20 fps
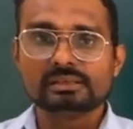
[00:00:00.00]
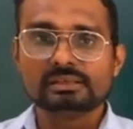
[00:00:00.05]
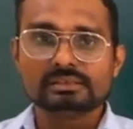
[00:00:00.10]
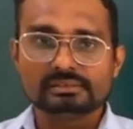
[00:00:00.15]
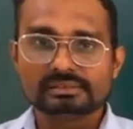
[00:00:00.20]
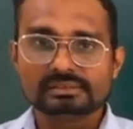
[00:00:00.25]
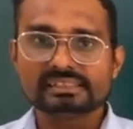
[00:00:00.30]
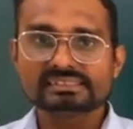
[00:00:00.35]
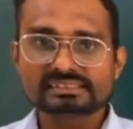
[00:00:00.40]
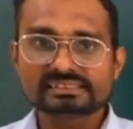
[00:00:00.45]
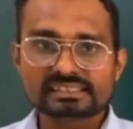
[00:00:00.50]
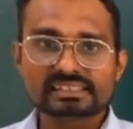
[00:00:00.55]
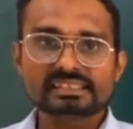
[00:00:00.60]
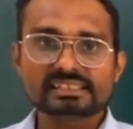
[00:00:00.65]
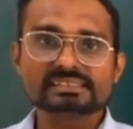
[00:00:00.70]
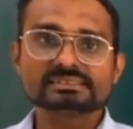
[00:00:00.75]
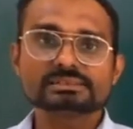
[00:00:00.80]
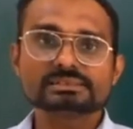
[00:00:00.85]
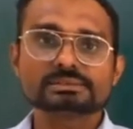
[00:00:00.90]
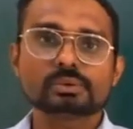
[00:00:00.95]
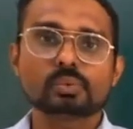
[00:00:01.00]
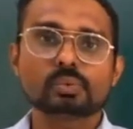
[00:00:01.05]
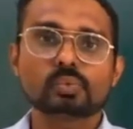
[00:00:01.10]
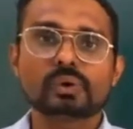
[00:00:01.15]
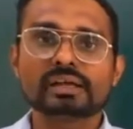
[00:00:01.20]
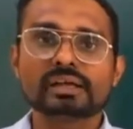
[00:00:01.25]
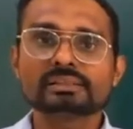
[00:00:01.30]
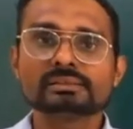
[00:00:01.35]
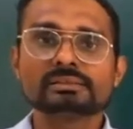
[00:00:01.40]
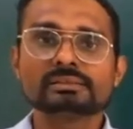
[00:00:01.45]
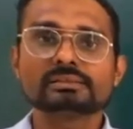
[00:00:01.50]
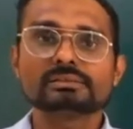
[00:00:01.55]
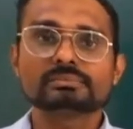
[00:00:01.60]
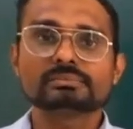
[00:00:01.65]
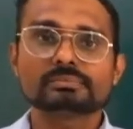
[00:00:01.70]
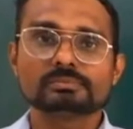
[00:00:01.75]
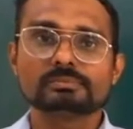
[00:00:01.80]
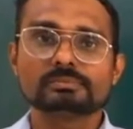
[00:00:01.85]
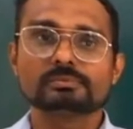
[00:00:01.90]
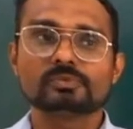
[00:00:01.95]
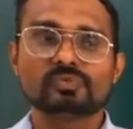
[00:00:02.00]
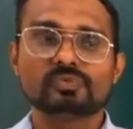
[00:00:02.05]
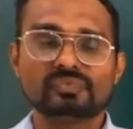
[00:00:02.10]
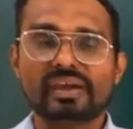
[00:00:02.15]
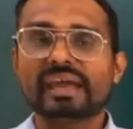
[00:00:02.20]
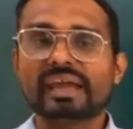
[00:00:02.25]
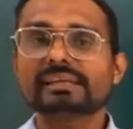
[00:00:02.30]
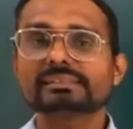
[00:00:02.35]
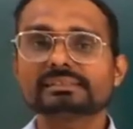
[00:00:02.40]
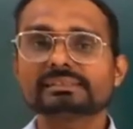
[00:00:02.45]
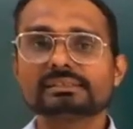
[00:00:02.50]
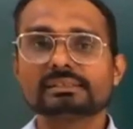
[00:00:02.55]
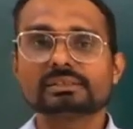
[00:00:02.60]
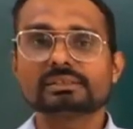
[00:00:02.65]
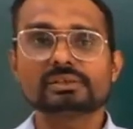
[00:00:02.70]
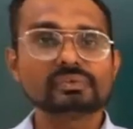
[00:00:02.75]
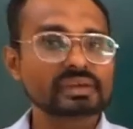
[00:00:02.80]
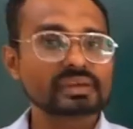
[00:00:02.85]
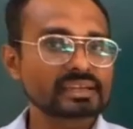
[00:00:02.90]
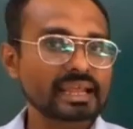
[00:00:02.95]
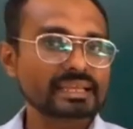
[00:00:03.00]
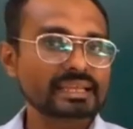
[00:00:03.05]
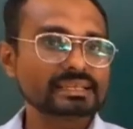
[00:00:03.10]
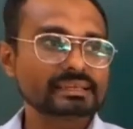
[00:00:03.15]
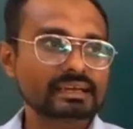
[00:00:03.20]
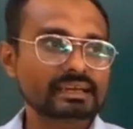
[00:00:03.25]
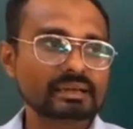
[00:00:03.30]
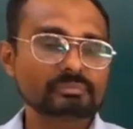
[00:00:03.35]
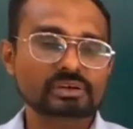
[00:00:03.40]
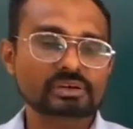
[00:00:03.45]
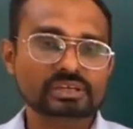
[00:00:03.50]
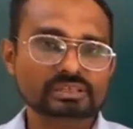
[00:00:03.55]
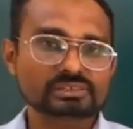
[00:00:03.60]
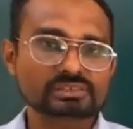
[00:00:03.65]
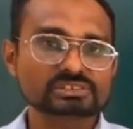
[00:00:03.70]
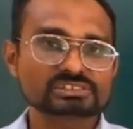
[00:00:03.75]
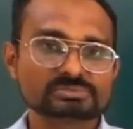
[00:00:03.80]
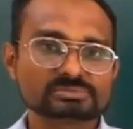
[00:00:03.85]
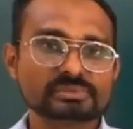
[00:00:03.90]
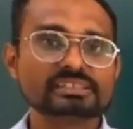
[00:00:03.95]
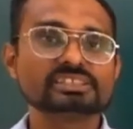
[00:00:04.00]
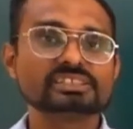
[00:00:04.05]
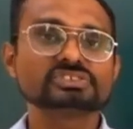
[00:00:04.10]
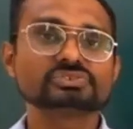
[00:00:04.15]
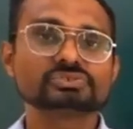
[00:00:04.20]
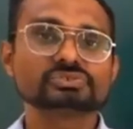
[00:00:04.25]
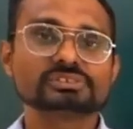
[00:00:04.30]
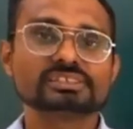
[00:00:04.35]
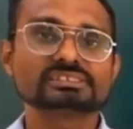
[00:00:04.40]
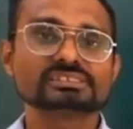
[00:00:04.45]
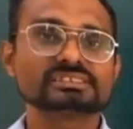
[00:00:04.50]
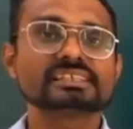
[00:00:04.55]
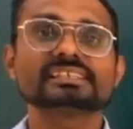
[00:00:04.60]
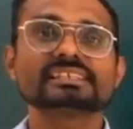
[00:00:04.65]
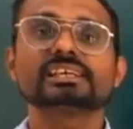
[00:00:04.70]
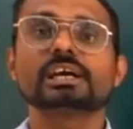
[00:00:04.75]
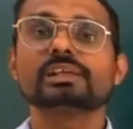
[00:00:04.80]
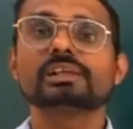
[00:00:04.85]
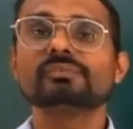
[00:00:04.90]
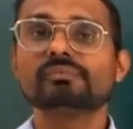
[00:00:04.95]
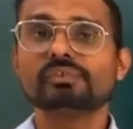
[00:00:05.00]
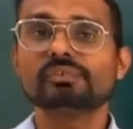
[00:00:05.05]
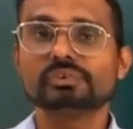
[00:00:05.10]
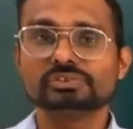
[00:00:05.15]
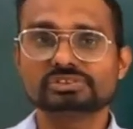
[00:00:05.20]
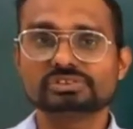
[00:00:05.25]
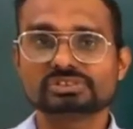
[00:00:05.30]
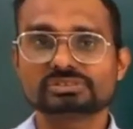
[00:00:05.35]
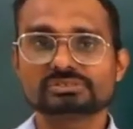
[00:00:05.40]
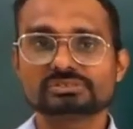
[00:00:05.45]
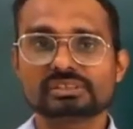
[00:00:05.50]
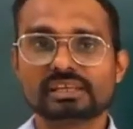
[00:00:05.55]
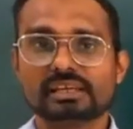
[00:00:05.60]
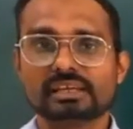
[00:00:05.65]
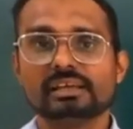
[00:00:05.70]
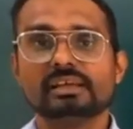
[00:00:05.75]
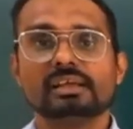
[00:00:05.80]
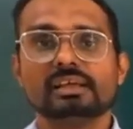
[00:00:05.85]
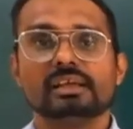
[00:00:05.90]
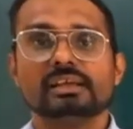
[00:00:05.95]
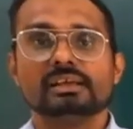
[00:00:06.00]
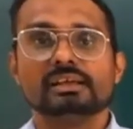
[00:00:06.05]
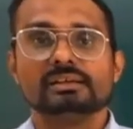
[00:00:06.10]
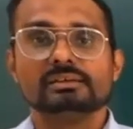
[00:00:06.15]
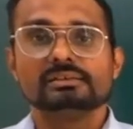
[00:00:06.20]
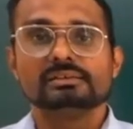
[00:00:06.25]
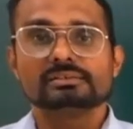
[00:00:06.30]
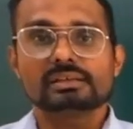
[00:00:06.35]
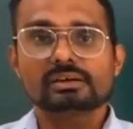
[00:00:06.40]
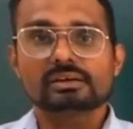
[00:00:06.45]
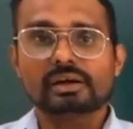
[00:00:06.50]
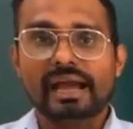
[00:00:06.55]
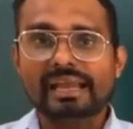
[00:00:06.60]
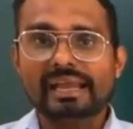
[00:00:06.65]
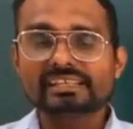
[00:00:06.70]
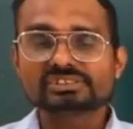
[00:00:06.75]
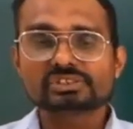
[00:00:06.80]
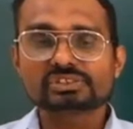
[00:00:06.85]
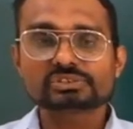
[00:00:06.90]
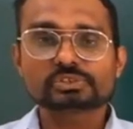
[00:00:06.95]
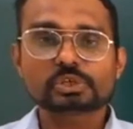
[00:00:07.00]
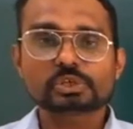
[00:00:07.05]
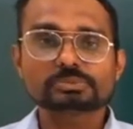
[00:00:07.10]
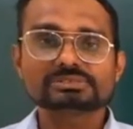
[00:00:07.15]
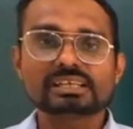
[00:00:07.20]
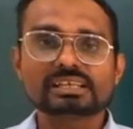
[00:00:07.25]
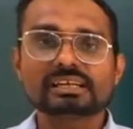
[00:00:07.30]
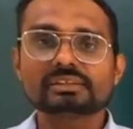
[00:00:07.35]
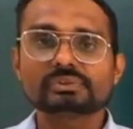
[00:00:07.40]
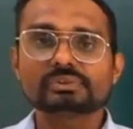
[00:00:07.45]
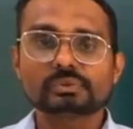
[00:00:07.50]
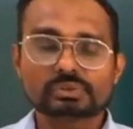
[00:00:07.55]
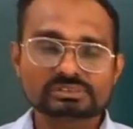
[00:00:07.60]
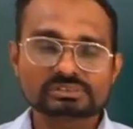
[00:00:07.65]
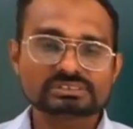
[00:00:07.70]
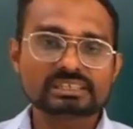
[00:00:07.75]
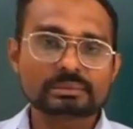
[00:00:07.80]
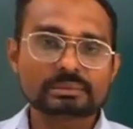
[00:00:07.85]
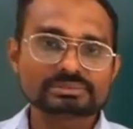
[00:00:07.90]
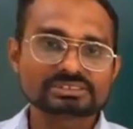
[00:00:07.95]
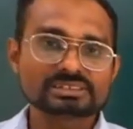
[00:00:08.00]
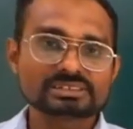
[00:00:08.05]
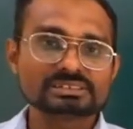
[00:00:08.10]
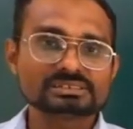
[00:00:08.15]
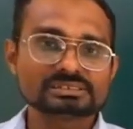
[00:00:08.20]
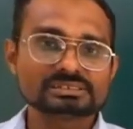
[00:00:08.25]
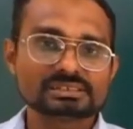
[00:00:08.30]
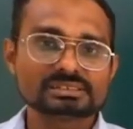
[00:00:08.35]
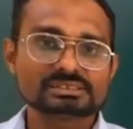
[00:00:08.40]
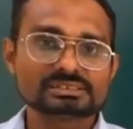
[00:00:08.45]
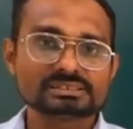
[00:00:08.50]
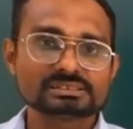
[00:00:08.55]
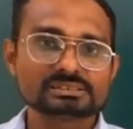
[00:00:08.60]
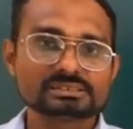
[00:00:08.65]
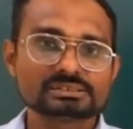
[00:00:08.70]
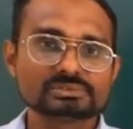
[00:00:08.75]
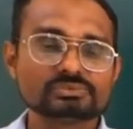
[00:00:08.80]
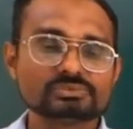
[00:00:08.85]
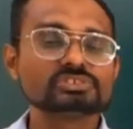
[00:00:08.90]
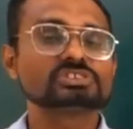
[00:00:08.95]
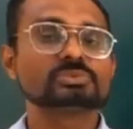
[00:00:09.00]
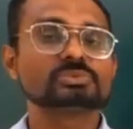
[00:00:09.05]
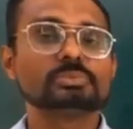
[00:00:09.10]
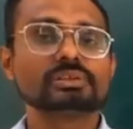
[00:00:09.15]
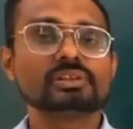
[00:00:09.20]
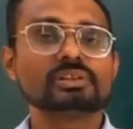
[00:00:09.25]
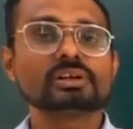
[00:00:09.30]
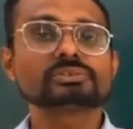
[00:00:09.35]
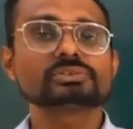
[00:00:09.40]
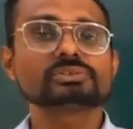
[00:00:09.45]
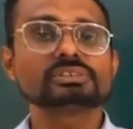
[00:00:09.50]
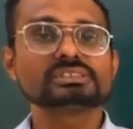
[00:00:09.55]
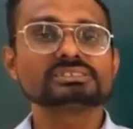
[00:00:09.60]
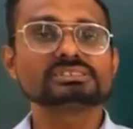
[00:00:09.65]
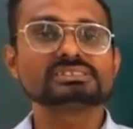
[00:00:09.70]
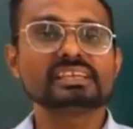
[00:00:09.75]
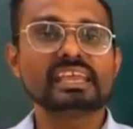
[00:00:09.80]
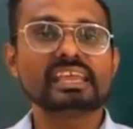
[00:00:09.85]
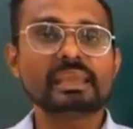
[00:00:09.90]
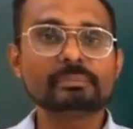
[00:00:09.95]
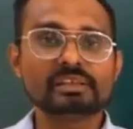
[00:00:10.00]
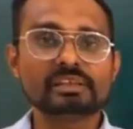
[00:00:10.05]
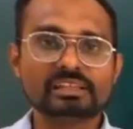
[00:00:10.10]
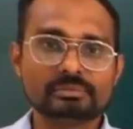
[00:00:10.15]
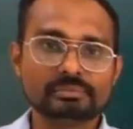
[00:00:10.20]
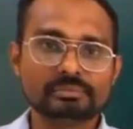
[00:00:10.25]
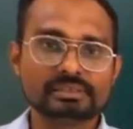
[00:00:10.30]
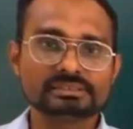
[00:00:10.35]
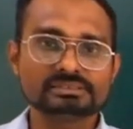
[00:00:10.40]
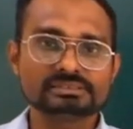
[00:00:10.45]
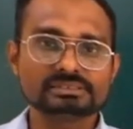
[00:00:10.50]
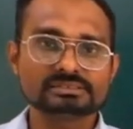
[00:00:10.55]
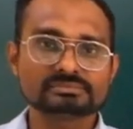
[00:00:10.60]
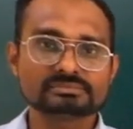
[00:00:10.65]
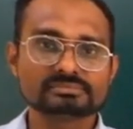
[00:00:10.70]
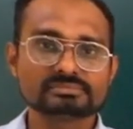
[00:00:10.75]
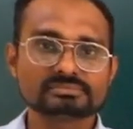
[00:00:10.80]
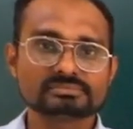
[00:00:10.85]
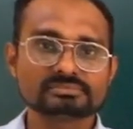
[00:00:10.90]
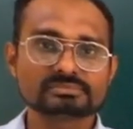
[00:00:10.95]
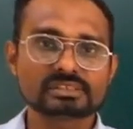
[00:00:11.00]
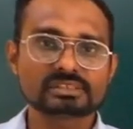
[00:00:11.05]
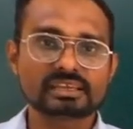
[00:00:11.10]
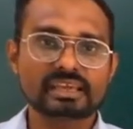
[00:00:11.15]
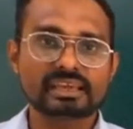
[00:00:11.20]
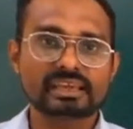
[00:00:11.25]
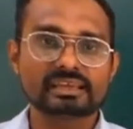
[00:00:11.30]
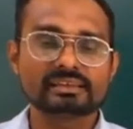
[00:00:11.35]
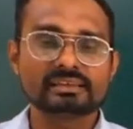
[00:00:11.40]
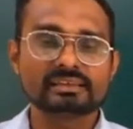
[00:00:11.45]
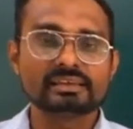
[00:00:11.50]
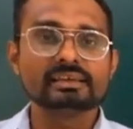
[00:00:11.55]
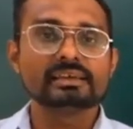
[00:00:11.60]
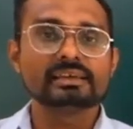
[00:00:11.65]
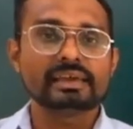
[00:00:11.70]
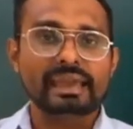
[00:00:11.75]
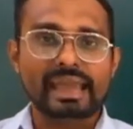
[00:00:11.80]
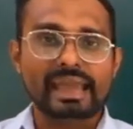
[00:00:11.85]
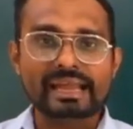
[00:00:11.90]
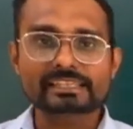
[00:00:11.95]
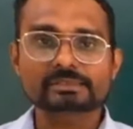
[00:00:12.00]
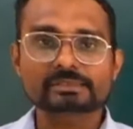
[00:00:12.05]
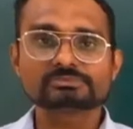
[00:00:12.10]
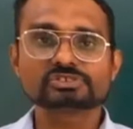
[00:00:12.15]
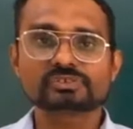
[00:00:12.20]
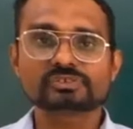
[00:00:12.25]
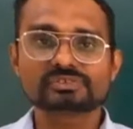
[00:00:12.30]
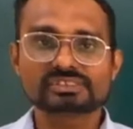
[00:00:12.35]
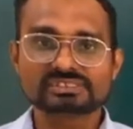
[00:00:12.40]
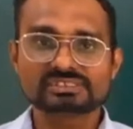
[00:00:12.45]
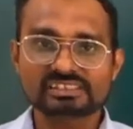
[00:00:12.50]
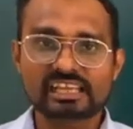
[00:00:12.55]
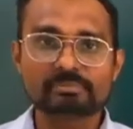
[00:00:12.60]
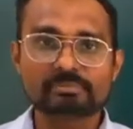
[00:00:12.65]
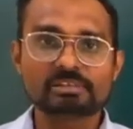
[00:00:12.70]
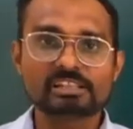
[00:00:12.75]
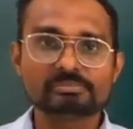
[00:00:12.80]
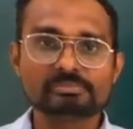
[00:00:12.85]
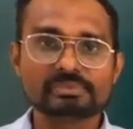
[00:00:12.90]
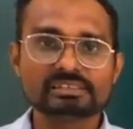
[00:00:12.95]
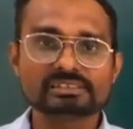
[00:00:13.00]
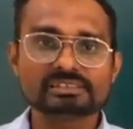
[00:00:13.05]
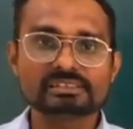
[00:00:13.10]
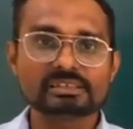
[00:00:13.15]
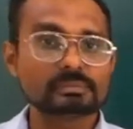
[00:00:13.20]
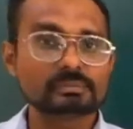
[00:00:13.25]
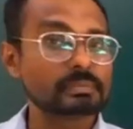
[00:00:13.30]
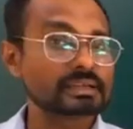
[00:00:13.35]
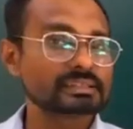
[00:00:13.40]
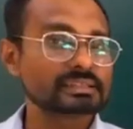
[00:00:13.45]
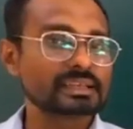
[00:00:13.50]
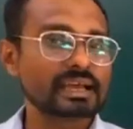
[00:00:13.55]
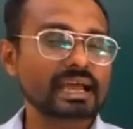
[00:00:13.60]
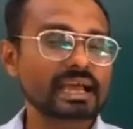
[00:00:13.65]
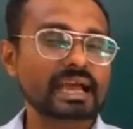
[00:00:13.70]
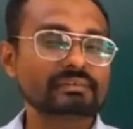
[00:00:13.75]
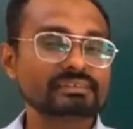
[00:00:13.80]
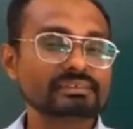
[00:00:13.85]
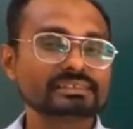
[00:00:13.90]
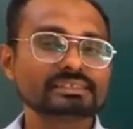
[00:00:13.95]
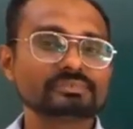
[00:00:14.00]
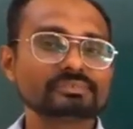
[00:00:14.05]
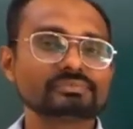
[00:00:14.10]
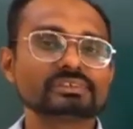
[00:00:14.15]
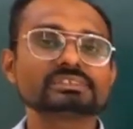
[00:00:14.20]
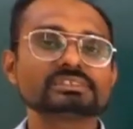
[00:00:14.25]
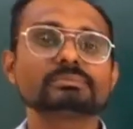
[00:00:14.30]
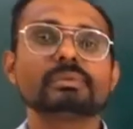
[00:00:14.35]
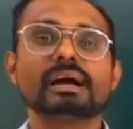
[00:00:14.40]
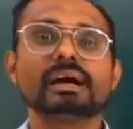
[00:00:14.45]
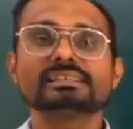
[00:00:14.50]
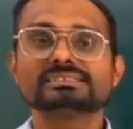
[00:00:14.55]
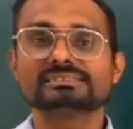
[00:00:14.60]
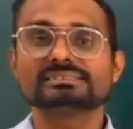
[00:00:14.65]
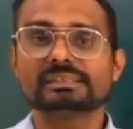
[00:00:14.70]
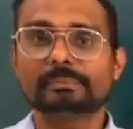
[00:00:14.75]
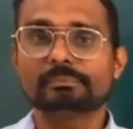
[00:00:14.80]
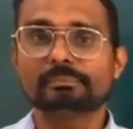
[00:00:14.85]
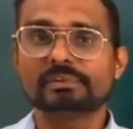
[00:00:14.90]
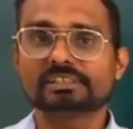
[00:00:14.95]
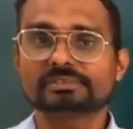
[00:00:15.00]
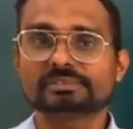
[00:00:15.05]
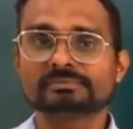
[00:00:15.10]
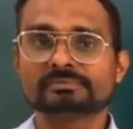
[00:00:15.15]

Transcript: This is one factor where I come across many students getting confused. Okay, now isotopes are those substances which belong to the same element, okay, atoms of the same element, but they are having different mass number.